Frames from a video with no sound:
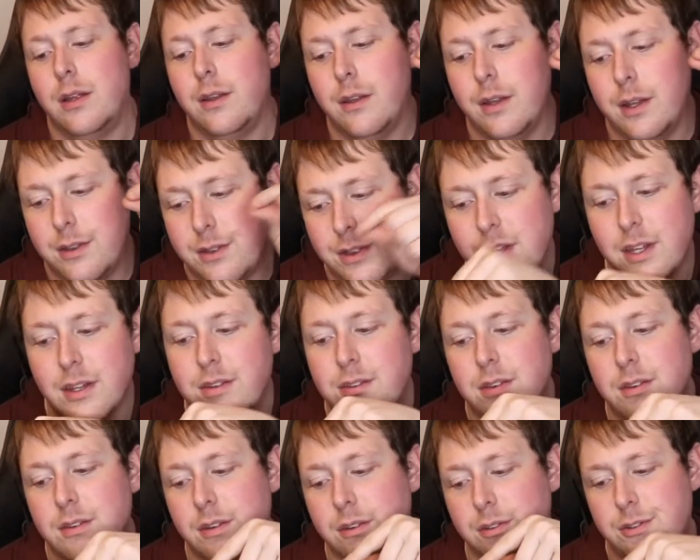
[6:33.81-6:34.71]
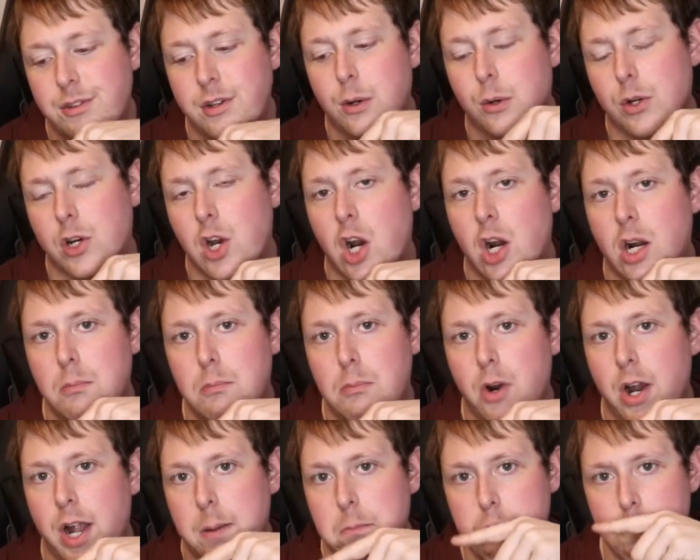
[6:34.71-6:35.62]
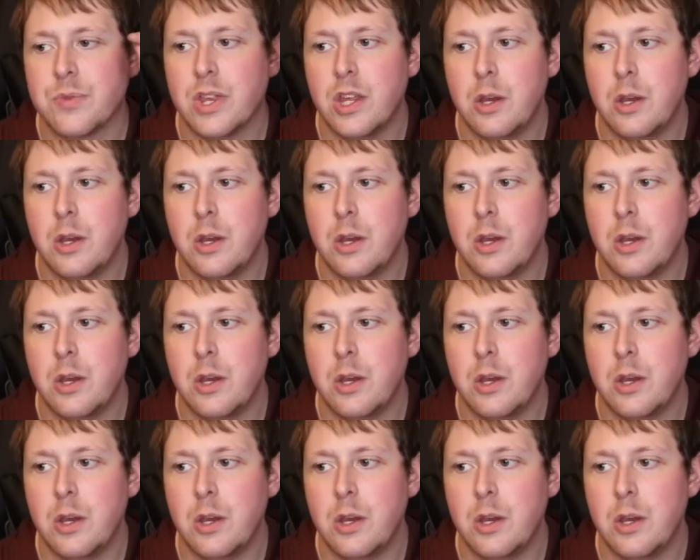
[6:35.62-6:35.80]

that this is a zero carb bread.